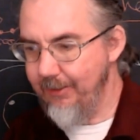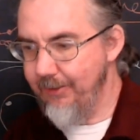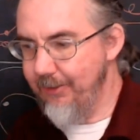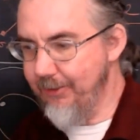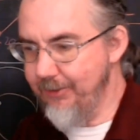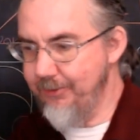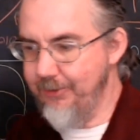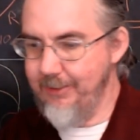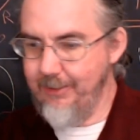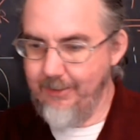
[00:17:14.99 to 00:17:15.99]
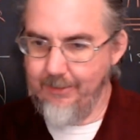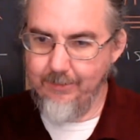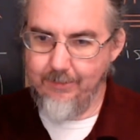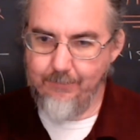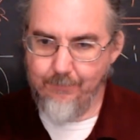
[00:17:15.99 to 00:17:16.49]
largely
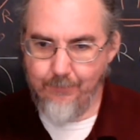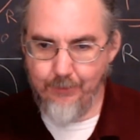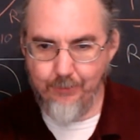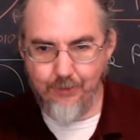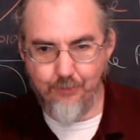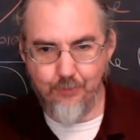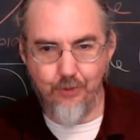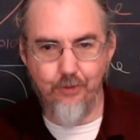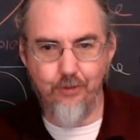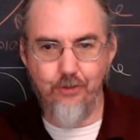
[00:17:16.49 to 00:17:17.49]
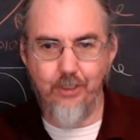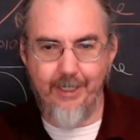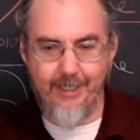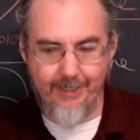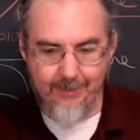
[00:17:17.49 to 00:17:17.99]
viewed its role
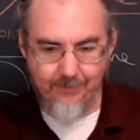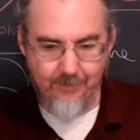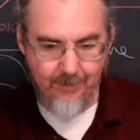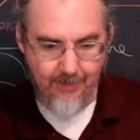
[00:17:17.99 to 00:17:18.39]
as